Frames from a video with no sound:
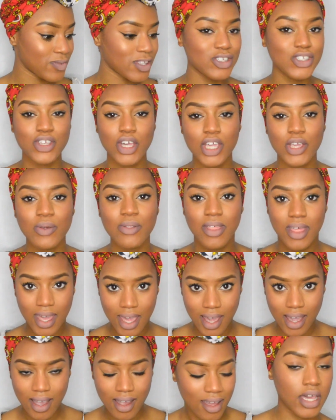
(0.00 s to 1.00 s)
showing you the
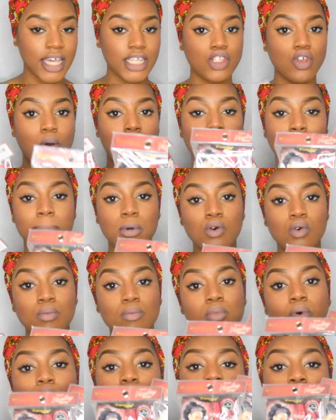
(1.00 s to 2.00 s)
hair. Okay, so
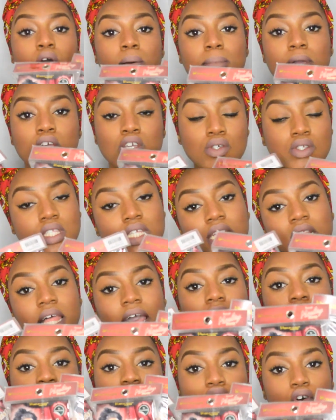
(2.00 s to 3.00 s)
boom. We're going to be using
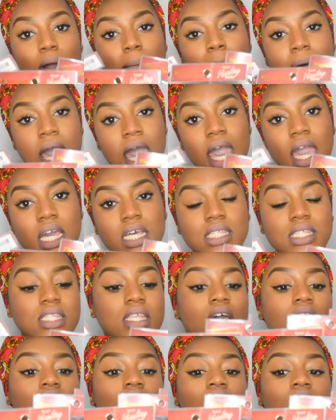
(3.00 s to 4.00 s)
like 4 packs
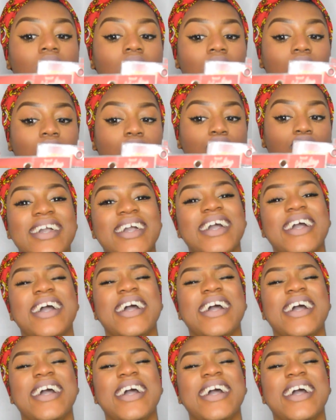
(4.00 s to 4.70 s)
of...